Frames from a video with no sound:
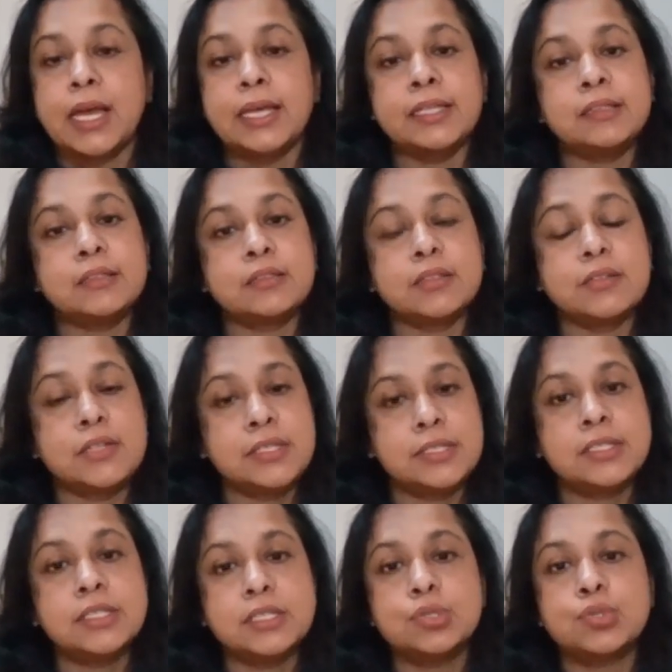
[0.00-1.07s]
And the
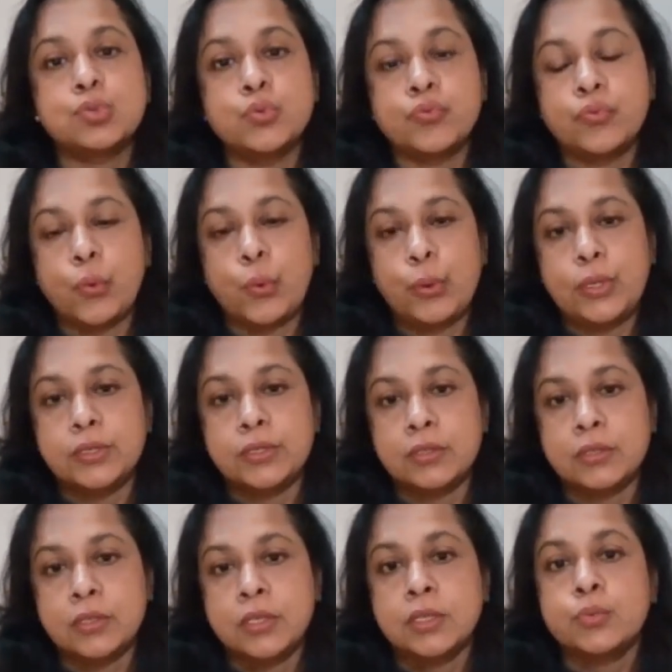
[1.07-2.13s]
reason is twofold.
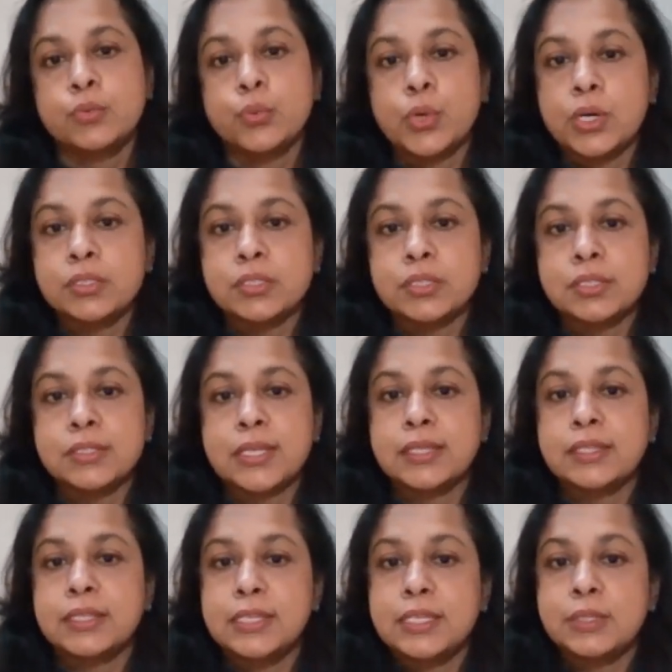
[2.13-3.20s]
First is
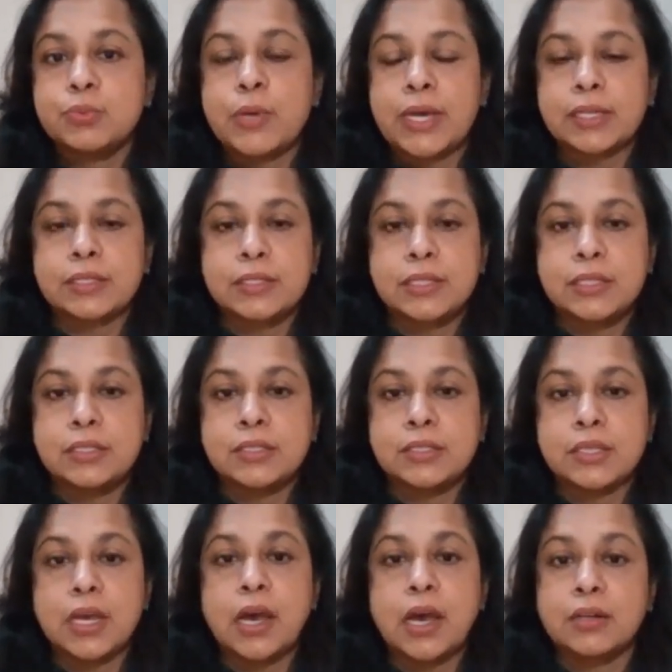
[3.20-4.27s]
that these
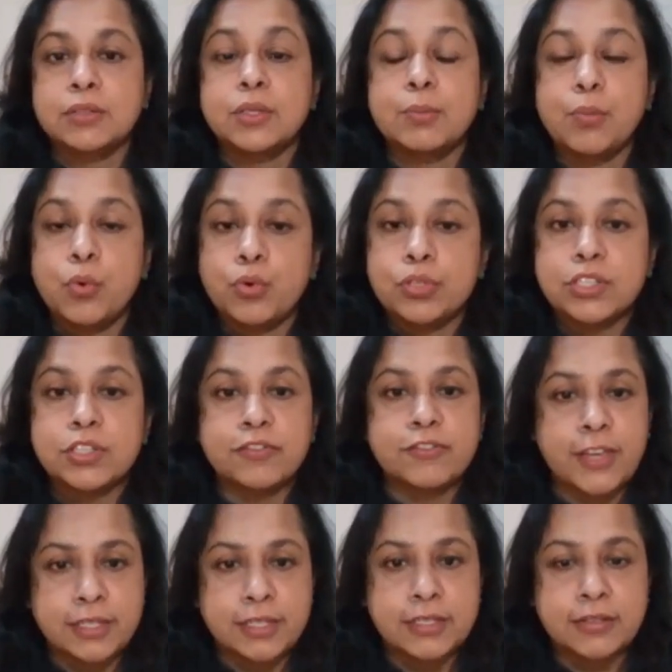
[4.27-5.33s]
vaccines are the most
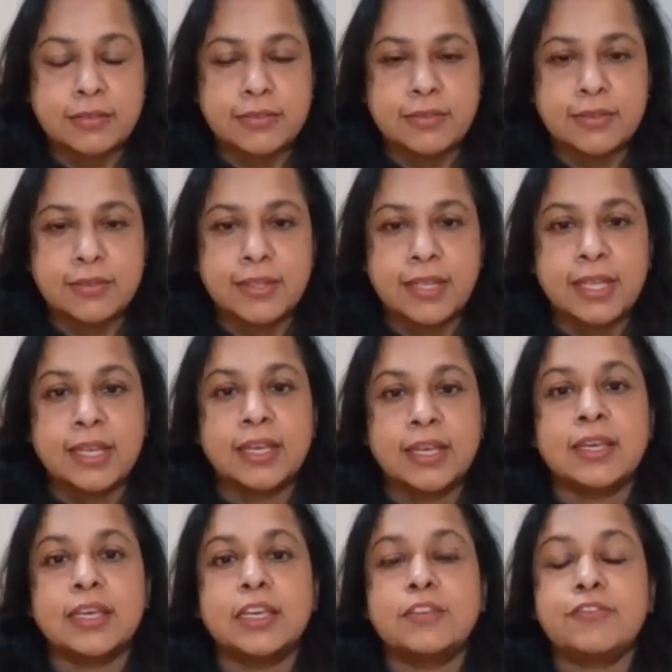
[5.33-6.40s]
effective.
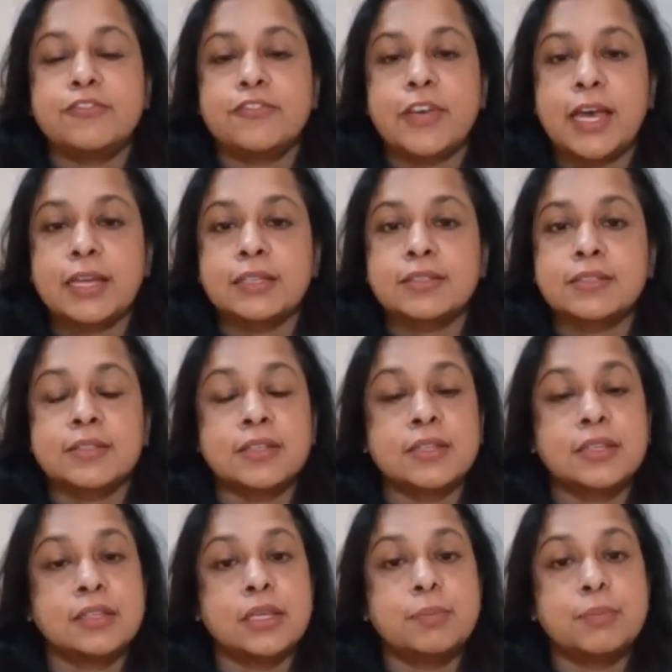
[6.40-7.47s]
In fact,
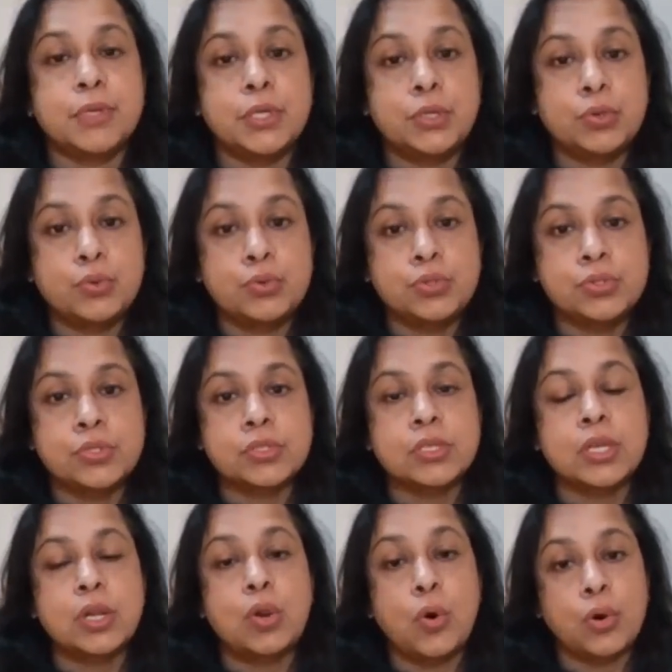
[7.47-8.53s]
they
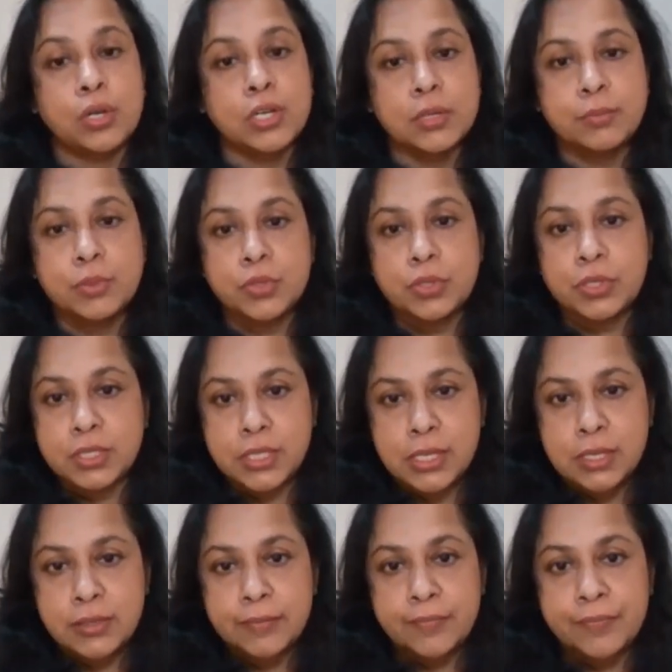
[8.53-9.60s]
produce longer
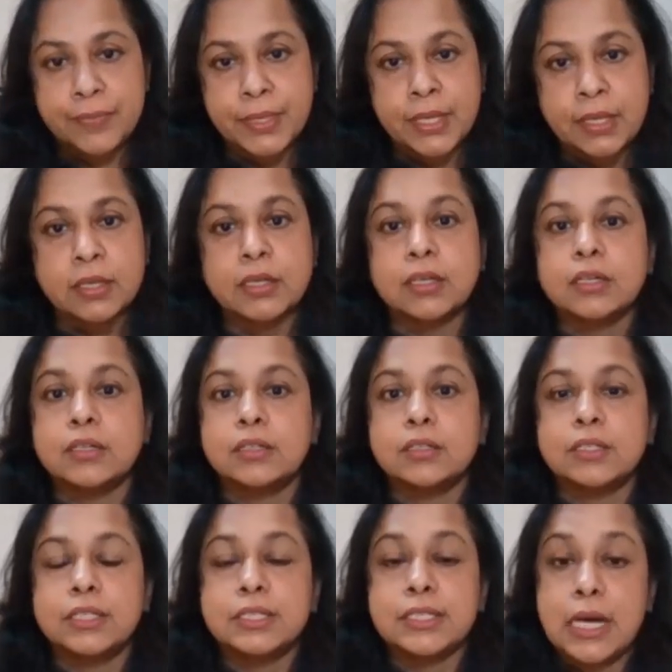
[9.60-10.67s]
immunity,
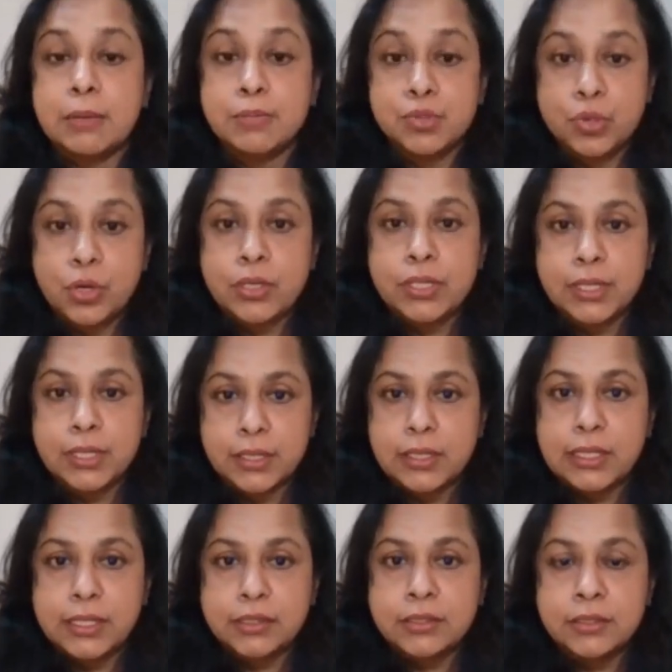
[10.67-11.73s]
it comes on
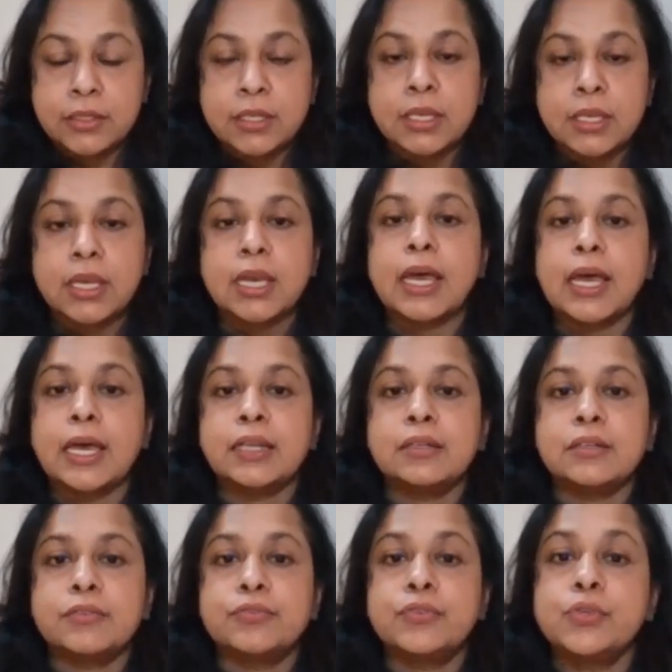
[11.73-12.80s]
earlier,
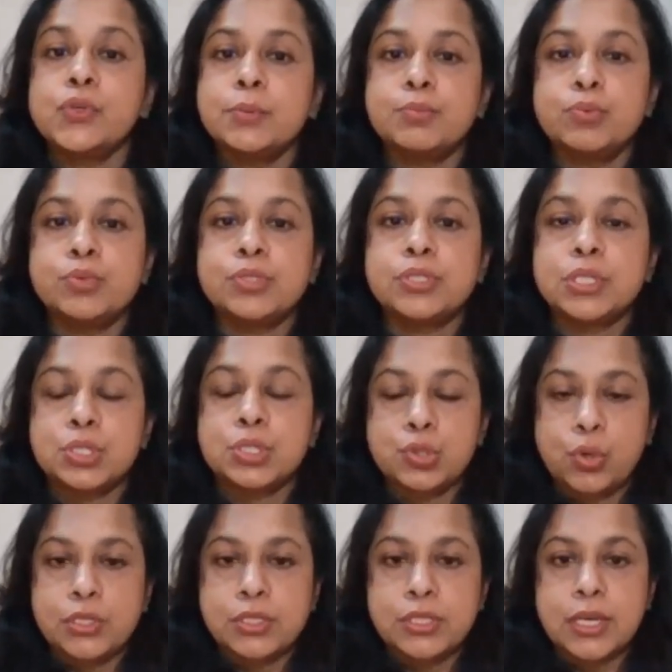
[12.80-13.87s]
and fewer booster
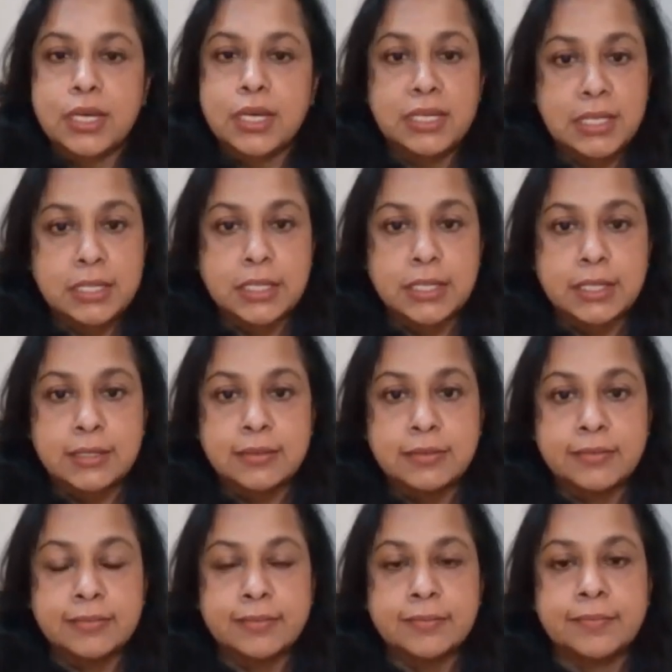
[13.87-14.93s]
shots are needed.